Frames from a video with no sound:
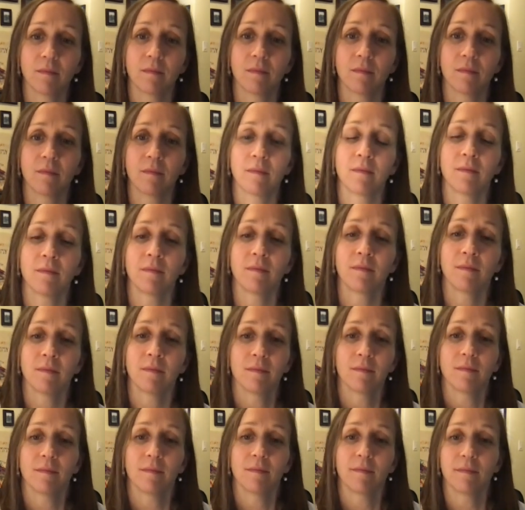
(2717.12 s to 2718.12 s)

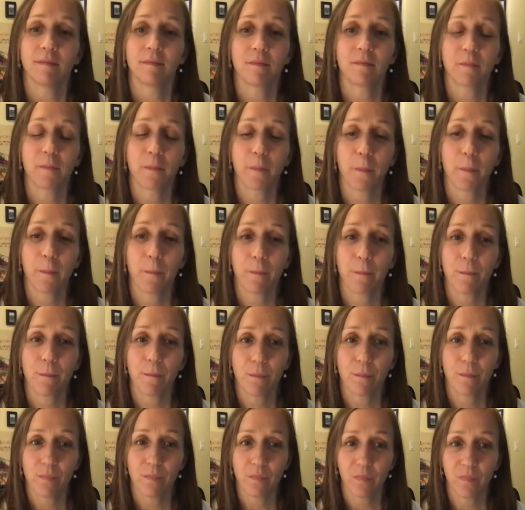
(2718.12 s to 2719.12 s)

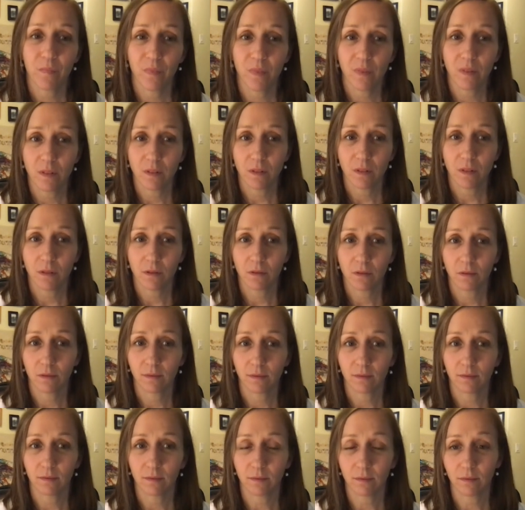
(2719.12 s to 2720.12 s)

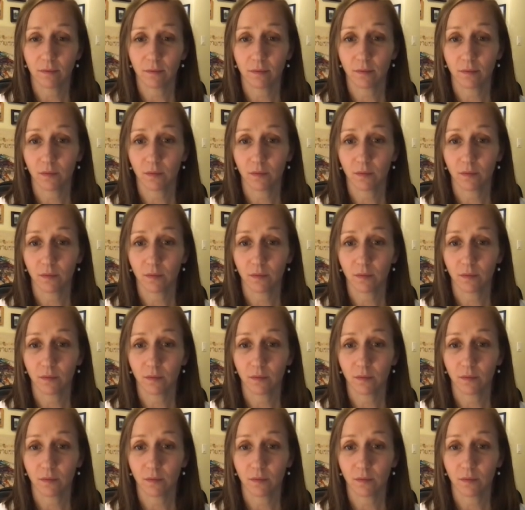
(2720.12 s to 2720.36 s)
(silent)